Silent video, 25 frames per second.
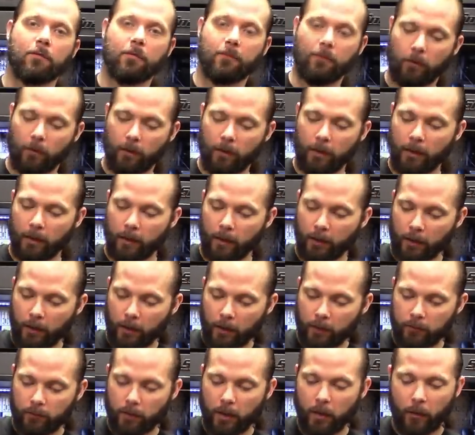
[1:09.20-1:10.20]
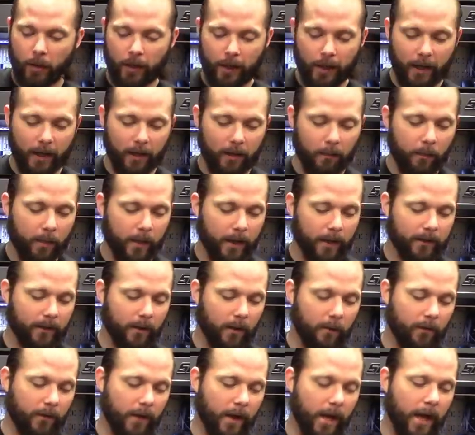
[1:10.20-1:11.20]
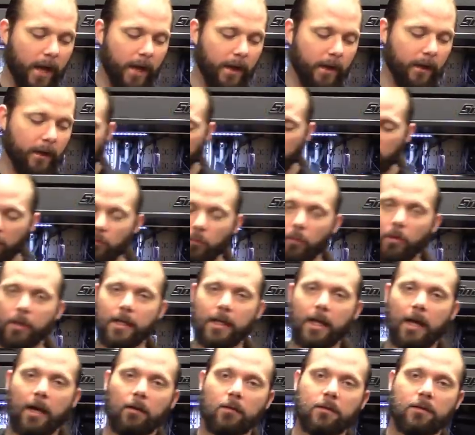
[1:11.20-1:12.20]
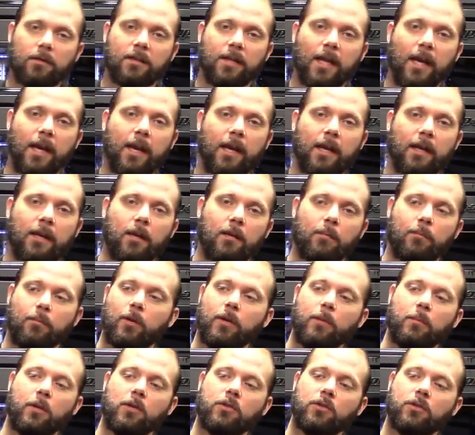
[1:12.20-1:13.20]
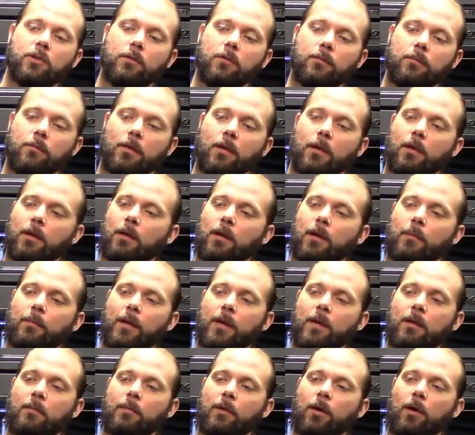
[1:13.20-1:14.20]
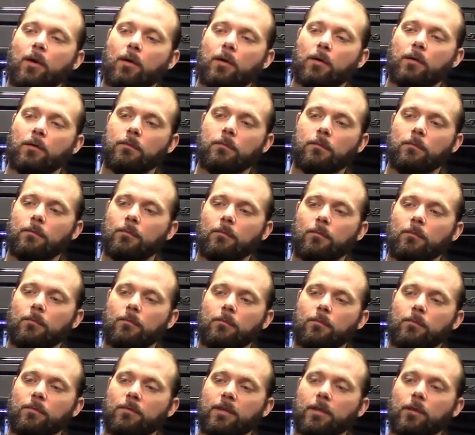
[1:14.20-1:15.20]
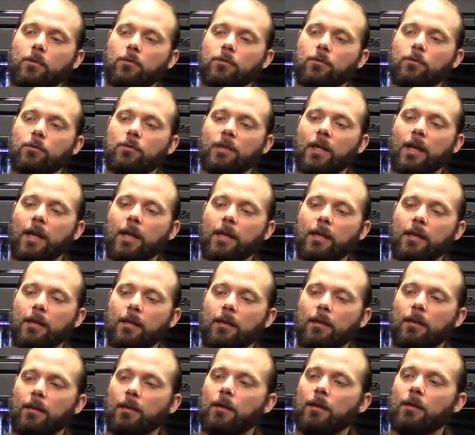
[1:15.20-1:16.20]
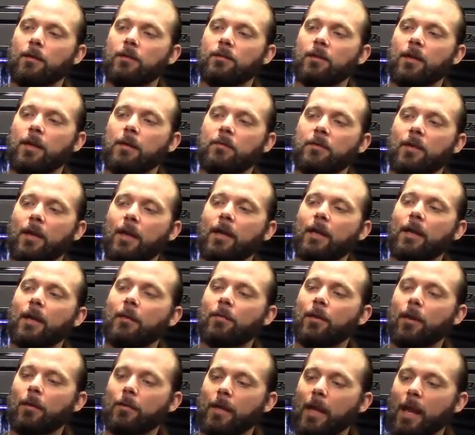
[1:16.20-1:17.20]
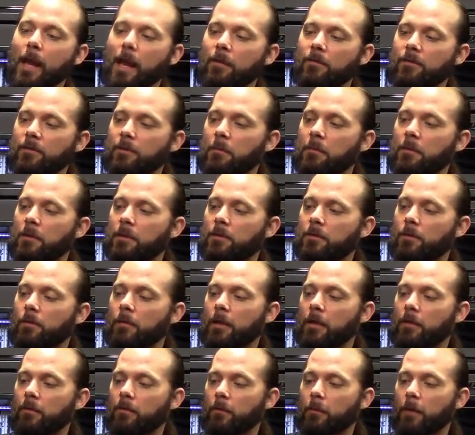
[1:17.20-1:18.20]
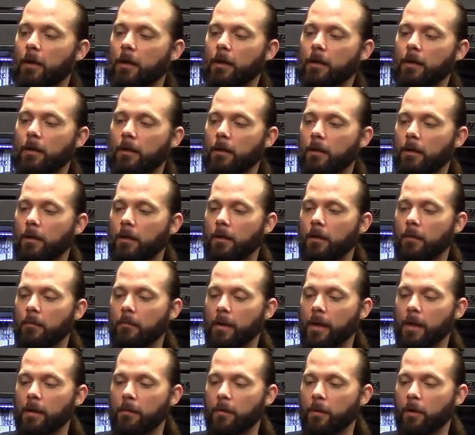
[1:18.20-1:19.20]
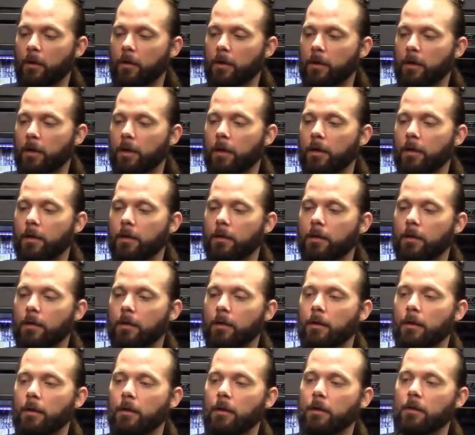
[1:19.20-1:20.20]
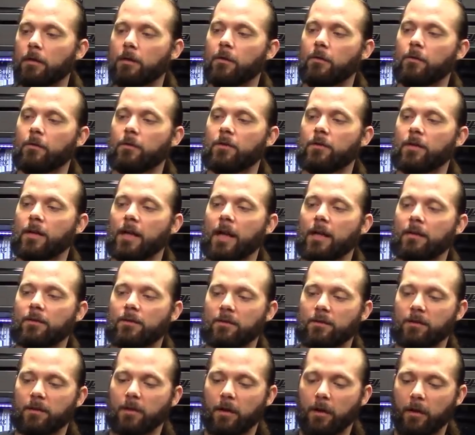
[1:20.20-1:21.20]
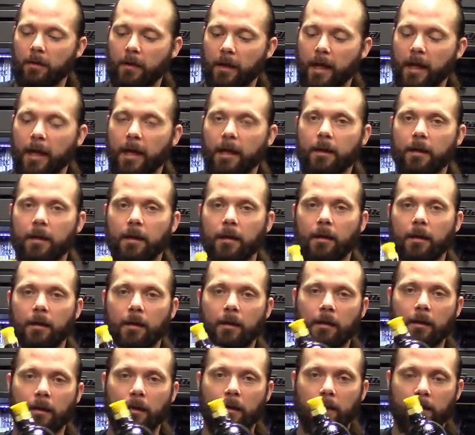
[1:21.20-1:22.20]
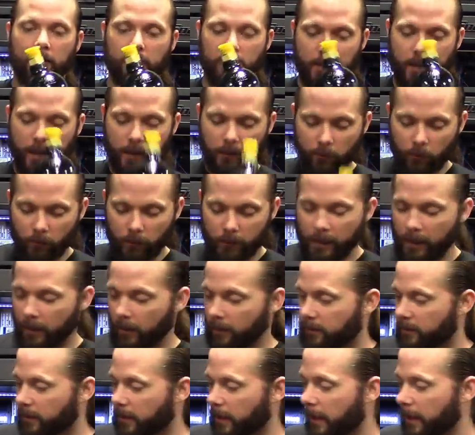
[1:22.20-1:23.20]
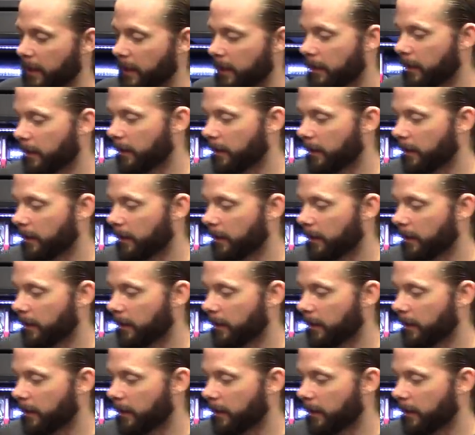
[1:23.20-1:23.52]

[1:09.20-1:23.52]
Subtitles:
for, so I went ahead and picked up that. 20-ounce tank, pretty much a paintball CO2 tank. Same tank, I probably have some of these already for my paintball gun, different sizes and all that. So you got 20-ounce tank,